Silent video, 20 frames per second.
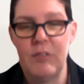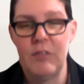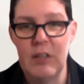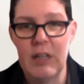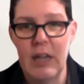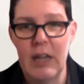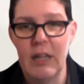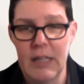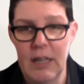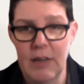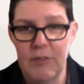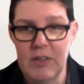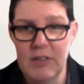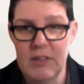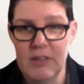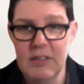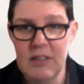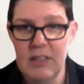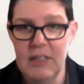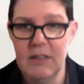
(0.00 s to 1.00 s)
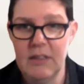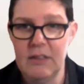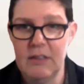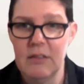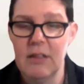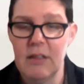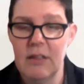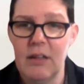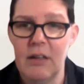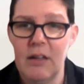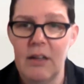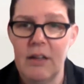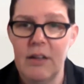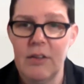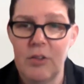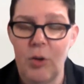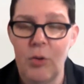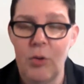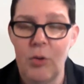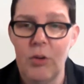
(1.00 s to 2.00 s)
the FDA and the FTC that
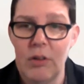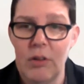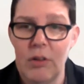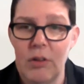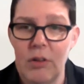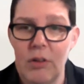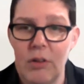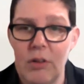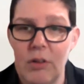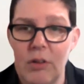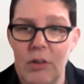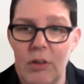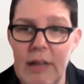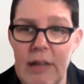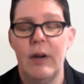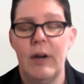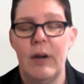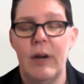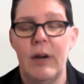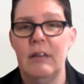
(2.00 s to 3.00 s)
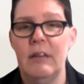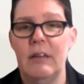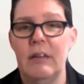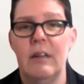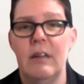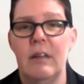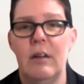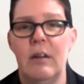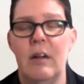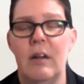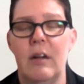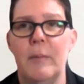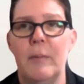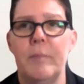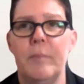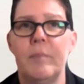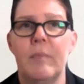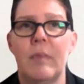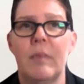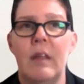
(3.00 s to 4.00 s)
don't allow that, right?
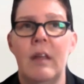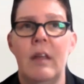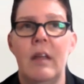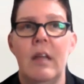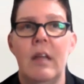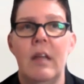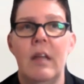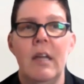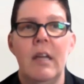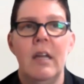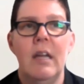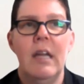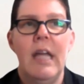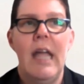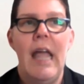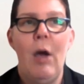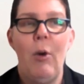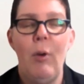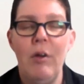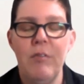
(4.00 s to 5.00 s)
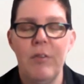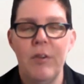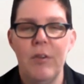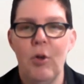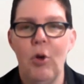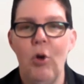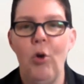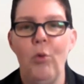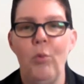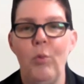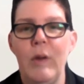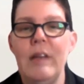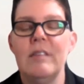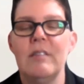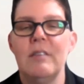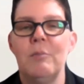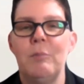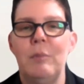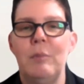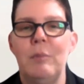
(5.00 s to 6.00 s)
Um, However, the whole
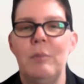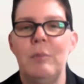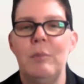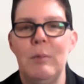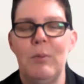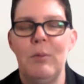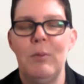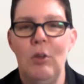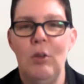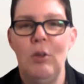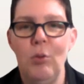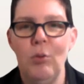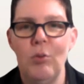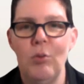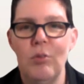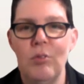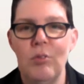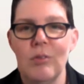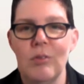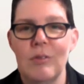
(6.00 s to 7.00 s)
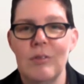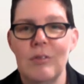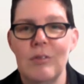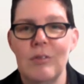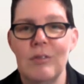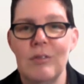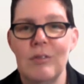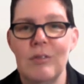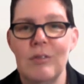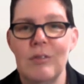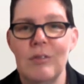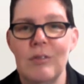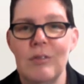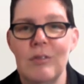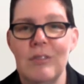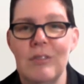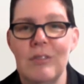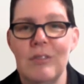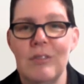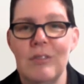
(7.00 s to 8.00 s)
reason people use
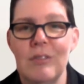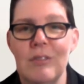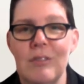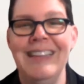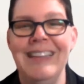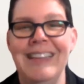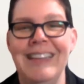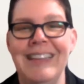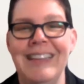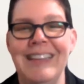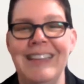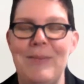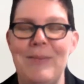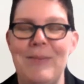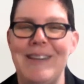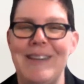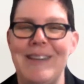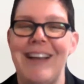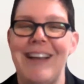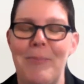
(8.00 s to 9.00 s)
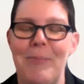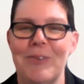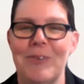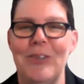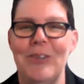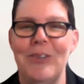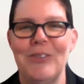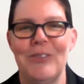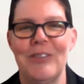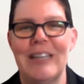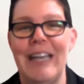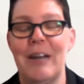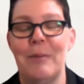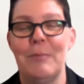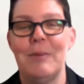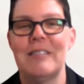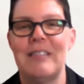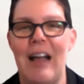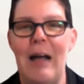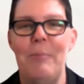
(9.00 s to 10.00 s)
CBD topicals or
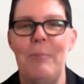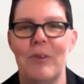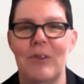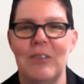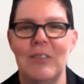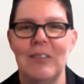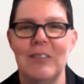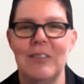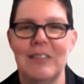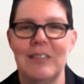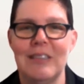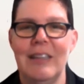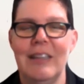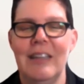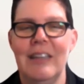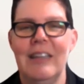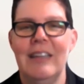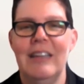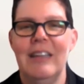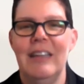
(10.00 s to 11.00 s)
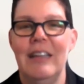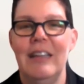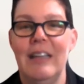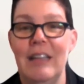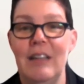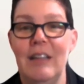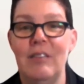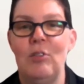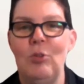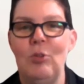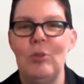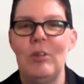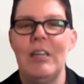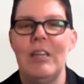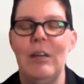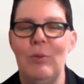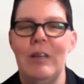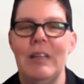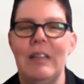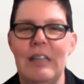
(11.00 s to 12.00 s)
cannabis topicals is to
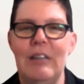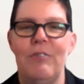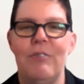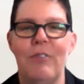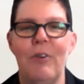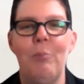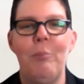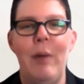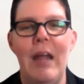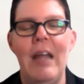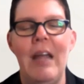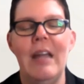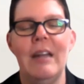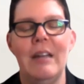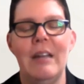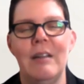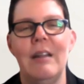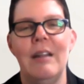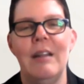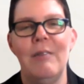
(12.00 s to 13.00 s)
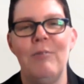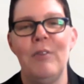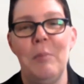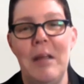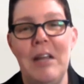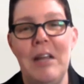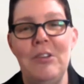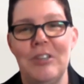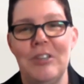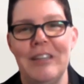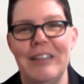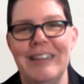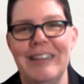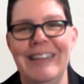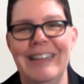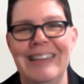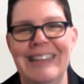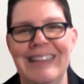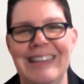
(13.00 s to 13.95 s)
get relief from pain and inflammation.